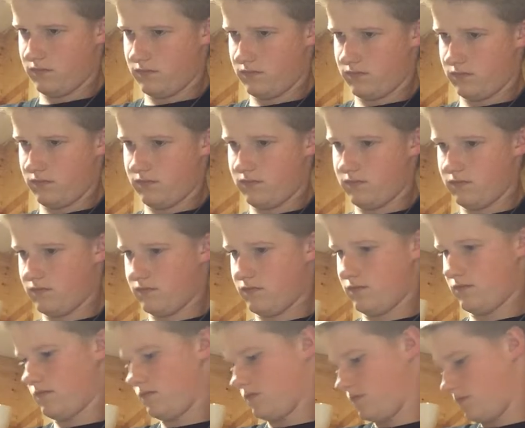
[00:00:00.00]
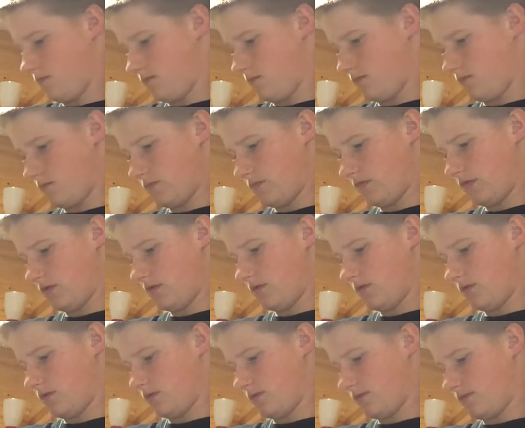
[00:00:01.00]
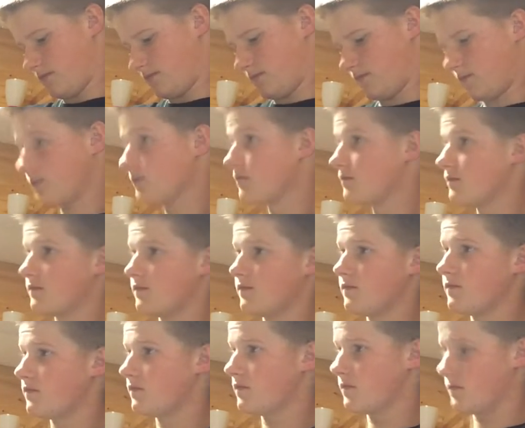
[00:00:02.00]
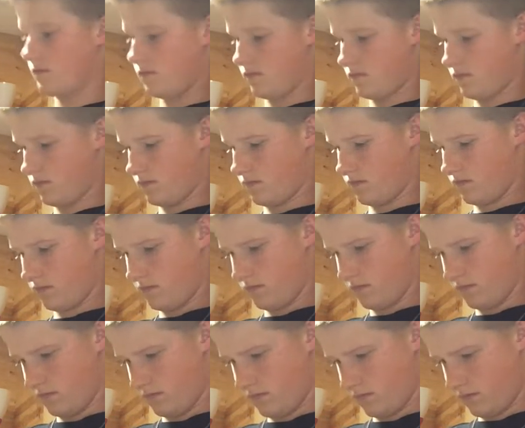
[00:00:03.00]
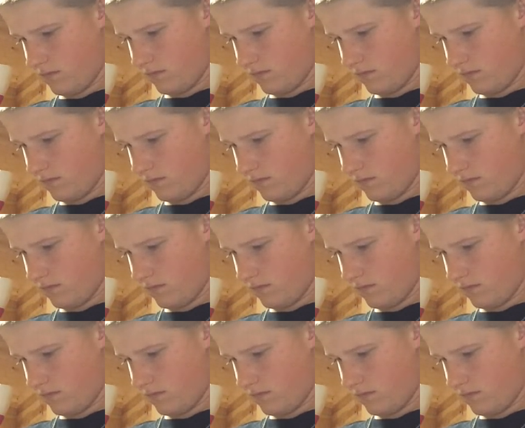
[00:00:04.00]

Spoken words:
Nobody speaks.